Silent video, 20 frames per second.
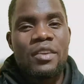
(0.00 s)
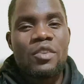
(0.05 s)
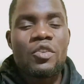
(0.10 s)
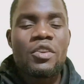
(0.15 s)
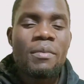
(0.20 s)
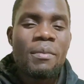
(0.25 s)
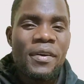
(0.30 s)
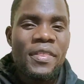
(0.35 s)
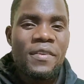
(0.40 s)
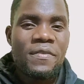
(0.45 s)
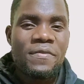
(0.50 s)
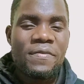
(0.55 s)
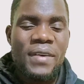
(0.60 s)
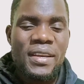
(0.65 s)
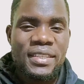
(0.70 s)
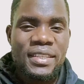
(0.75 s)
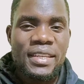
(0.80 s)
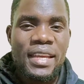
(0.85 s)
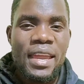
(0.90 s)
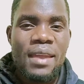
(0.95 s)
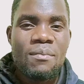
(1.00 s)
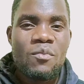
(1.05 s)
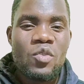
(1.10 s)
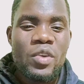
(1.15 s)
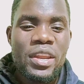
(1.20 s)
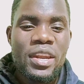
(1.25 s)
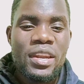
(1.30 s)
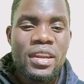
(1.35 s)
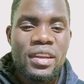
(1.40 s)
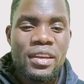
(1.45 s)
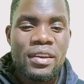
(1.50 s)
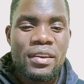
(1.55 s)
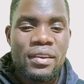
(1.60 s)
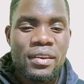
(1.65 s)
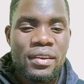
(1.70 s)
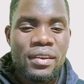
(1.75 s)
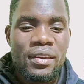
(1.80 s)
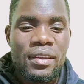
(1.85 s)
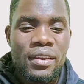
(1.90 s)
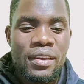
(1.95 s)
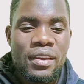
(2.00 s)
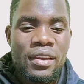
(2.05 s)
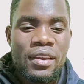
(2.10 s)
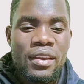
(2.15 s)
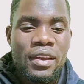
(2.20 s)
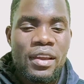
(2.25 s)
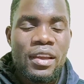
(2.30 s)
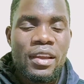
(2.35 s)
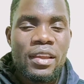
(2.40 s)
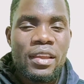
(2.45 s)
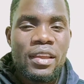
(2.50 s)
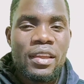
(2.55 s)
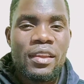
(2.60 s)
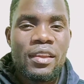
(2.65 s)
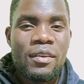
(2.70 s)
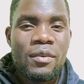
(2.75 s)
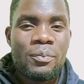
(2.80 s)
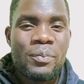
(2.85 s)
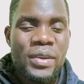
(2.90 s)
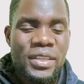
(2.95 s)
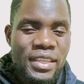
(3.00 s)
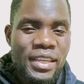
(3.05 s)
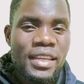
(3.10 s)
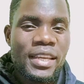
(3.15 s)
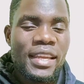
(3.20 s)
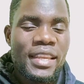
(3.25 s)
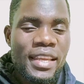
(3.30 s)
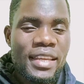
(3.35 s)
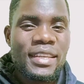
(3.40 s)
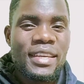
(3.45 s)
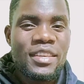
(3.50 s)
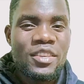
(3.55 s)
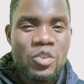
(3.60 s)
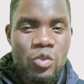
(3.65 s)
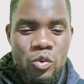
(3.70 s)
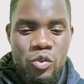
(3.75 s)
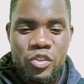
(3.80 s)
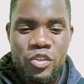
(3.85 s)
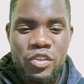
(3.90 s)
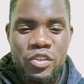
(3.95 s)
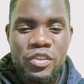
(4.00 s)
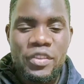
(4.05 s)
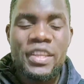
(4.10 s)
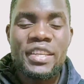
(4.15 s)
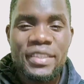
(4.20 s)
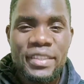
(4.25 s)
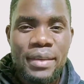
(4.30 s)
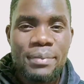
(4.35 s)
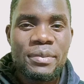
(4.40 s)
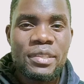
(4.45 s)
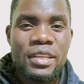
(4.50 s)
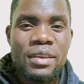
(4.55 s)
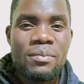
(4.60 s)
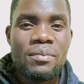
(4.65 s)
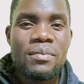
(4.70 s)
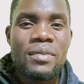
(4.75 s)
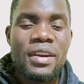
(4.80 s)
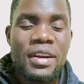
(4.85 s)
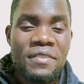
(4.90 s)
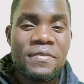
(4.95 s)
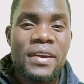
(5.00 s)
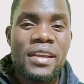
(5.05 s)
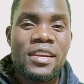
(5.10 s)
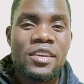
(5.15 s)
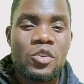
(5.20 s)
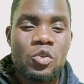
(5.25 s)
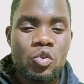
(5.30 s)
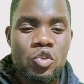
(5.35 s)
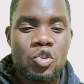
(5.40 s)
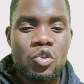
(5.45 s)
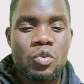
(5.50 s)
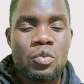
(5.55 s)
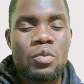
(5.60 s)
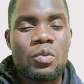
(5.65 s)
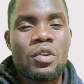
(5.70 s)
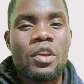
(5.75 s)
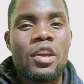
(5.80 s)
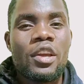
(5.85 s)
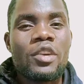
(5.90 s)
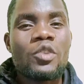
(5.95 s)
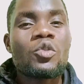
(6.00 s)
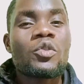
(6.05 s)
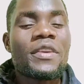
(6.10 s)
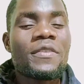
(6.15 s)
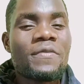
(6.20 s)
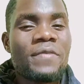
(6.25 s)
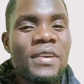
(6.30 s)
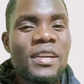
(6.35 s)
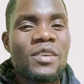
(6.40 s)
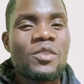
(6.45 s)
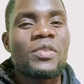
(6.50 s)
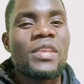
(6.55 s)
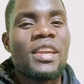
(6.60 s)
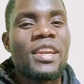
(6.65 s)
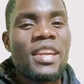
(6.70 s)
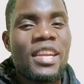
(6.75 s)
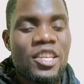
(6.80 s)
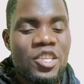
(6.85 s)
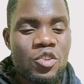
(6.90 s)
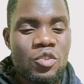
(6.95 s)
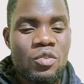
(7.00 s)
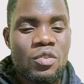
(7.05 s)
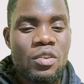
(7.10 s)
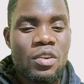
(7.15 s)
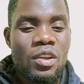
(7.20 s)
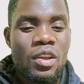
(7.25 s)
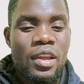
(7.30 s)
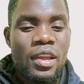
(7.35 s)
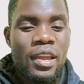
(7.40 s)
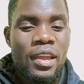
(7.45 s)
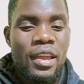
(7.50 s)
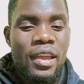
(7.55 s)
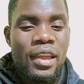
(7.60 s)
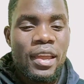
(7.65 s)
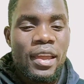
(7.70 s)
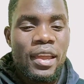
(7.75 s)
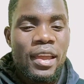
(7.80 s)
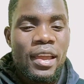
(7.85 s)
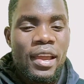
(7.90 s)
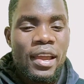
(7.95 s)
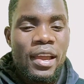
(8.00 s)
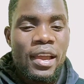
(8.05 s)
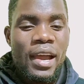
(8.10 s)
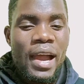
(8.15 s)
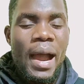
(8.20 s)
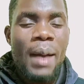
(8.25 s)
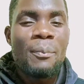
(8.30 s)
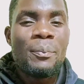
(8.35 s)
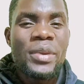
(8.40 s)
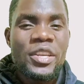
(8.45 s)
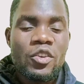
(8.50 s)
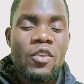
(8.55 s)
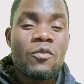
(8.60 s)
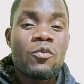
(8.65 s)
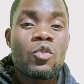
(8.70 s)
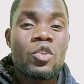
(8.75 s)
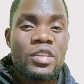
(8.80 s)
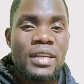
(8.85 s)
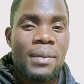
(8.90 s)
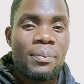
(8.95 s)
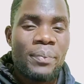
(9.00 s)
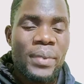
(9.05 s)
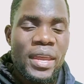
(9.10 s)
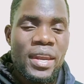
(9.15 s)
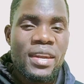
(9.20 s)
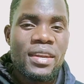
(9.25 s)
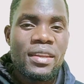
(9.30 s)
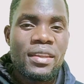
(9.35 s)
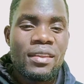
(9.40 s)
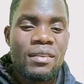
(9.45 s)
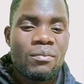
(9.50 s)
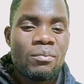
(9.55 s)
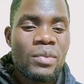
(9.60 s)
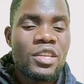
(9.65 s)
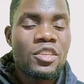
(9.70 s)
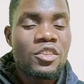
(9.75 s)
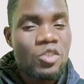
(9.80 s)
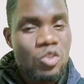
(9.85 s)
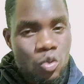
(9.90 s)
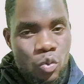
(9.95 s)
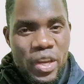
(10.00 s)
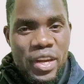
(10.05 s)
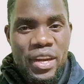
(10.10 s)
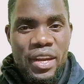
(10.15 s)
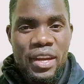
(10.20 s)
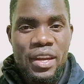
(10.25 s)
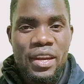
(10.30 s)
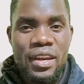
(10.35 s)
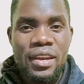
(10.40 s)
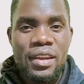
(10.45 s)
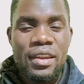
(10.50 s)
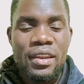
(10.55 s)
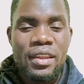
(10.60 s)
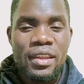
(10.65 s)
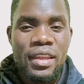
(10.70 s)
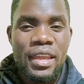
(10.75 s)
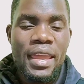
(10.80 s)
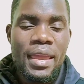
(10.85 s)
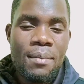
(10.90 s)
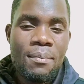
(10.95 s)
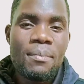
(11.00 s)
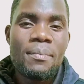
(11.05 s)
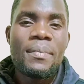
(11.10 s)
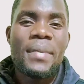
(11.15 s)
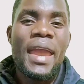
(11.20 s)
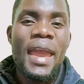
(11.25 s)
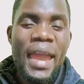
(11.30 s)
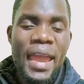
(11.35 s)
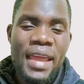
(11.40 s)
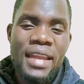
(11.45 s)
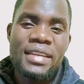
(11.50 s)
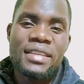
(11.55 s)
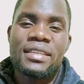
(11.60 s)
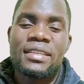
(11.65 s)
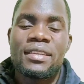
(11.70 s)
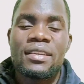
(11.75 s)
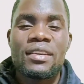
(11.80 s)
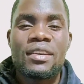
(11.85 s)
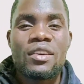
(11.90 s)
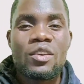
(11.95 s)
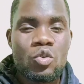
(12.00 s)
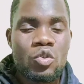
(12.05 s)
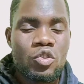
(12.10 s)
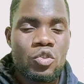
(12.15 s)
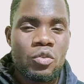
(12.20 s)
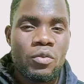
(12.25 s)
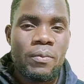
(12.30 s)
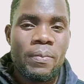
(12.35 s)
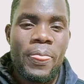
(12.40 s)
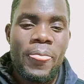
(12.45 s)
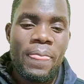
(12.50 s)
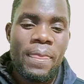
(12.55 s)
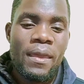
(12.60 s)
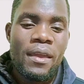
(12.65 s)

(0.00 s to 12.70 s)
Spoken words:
you remember the first time when President Kenyatta used the same Raphael Tuju to reveal to the nation a bit of what happened between him and Ruto.